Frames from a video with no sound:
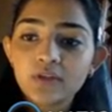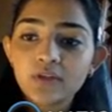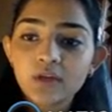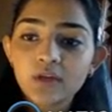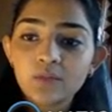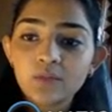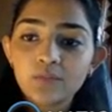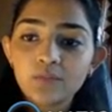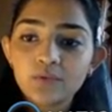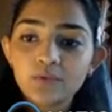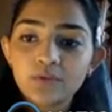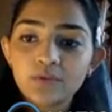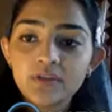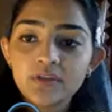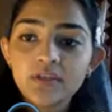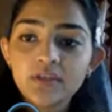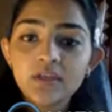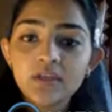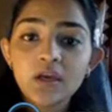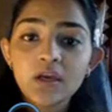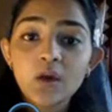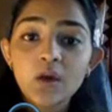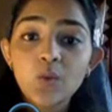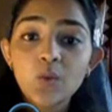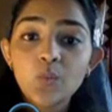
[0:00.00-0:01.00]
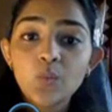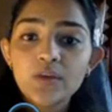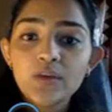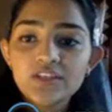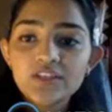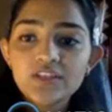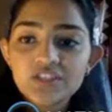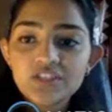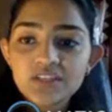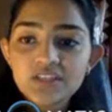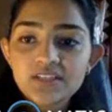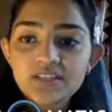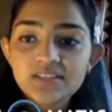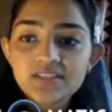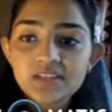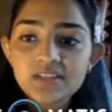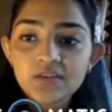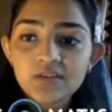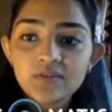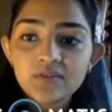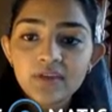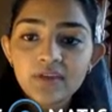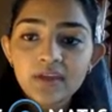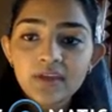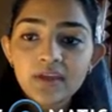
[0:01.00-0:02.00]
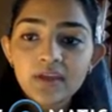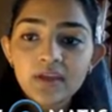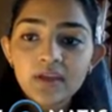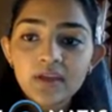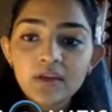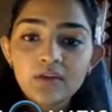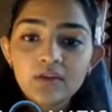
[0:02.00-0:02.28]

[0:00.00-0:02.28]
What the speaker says: component: windshield survey,